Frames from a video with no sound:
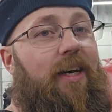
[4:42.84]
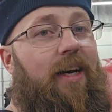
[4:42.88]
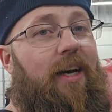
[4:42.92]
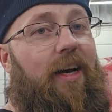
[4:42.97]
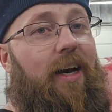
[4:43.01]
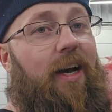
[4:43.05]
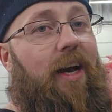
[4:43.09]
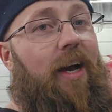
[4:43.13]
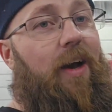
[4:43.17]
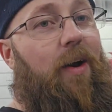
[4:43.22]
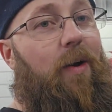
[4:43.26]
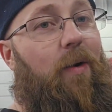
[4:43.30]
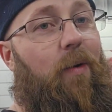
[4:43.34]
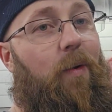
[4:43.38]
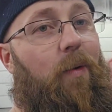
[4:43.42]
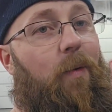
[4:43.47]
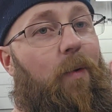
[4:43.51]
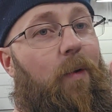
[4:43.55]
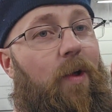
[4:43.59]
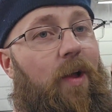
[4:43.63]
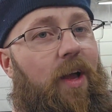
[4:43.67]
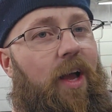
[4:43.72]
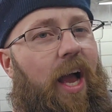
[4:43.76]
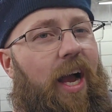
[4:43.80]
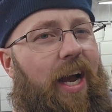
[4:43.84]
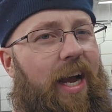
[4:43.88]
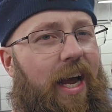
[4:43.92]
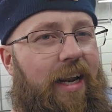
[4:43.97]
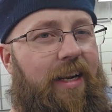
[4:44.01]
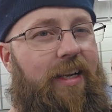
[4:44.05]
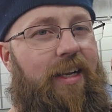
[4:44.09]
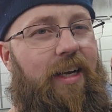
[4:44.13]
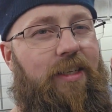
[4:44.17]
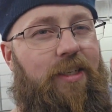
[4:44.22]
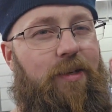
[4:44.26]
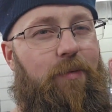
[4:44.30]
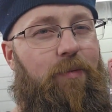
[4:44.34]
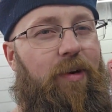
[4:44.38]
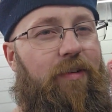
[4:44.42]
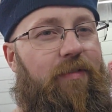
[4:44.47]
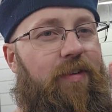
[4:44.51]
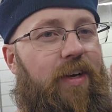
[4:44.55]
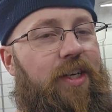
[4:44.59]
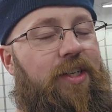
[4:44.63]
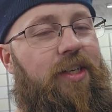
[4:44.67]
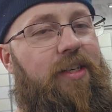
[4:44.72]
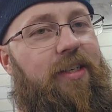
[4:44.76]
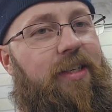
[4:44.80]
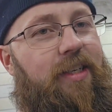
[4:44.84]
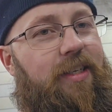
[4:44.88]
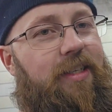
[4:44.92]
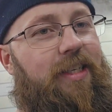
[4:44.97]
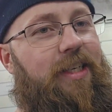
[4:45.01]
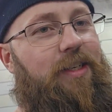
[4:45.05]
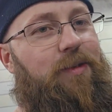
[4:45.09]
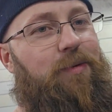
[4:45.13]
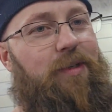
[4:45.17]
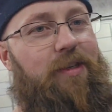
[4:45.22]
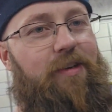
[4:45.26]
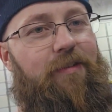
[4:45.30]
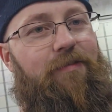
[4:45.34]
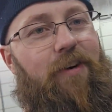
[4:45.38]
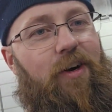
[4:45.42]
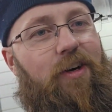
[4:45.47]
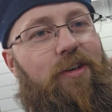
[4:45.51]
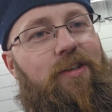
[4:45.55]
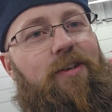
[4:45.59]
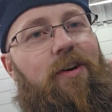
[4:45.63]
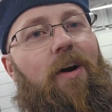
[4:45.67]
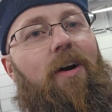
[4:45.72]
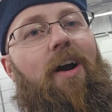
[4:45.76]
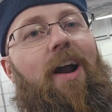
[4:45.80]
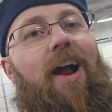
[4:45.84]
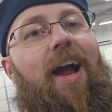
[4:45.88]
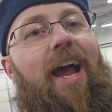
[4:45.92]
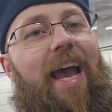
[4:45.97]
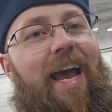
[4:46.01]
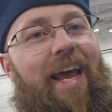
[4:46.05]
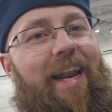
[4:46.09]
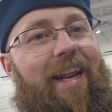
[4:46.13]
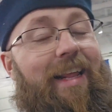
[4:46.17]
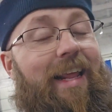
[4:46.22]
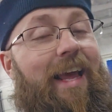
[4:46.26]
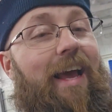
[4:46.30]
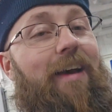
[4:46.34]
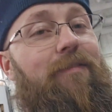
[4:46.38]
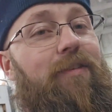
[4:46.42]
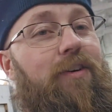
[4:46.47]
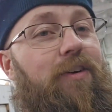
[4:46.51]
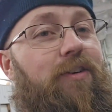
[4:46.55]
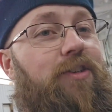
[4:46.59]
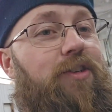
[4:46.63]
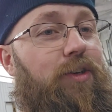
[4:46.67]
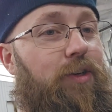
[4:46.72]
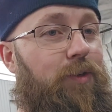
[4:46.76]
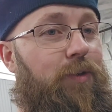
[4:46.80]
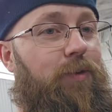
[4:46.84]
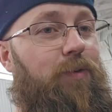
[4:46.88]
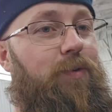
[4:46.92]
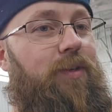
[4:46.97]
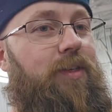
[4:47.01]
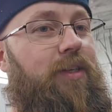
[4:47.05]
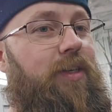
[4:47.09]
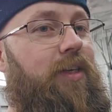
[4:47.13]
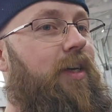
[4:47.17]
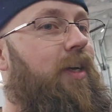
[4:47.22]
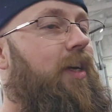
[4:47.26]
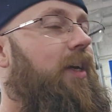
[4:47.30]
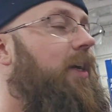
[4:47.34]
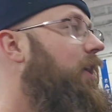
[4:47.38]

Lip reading: I kind of done some revisions because this was the first car I had ever tuned.